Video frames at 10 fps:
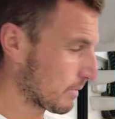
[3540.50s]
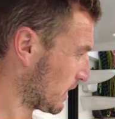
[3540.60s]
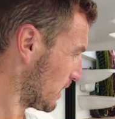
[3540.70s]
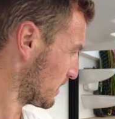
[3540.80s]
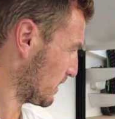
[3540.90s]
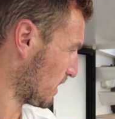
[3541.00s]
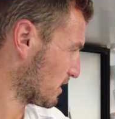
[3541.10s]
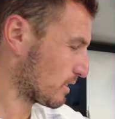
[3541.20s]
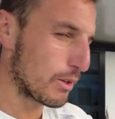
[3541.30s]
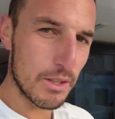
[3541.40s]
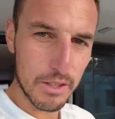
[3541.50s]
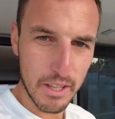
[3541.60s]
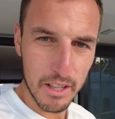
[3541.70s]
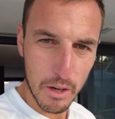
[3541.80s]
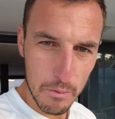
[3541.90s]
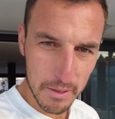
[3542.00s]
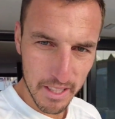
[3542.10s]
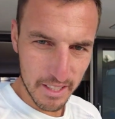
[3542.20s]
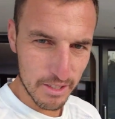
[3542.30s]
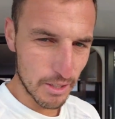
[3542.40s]
And yeah, the doors are now open.
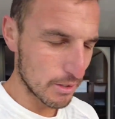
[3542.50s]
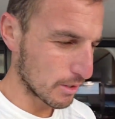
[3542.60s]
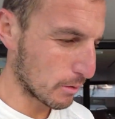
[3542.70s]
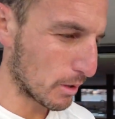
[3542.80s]
I can show you the